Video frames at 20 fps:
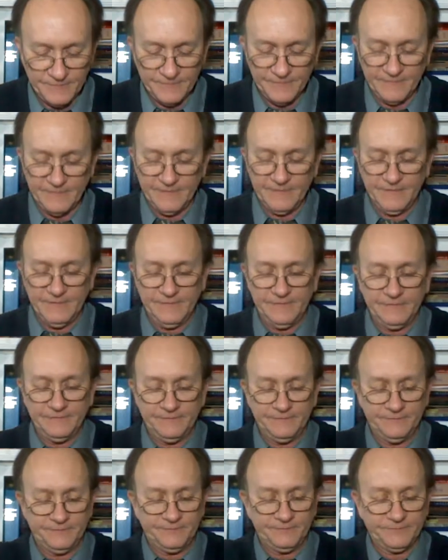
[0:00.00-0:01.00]

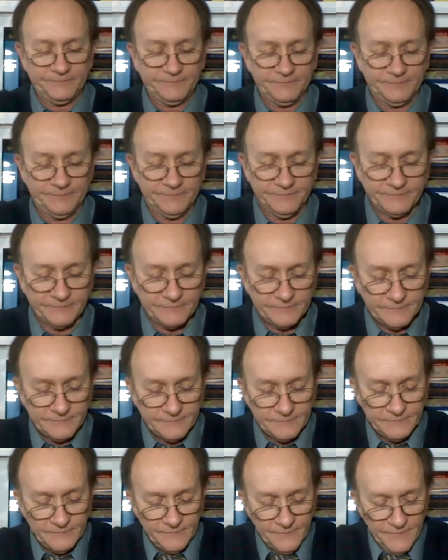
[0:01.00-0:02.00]

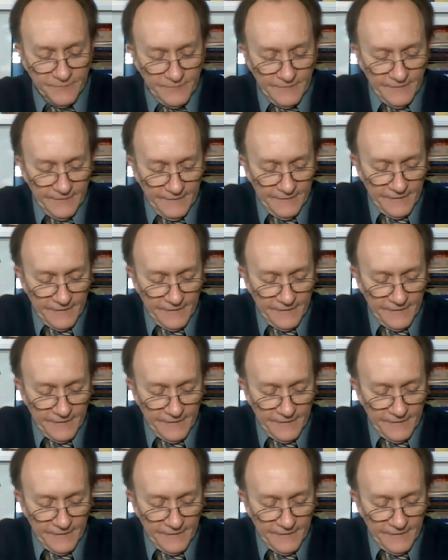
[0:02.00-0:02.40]
(silence)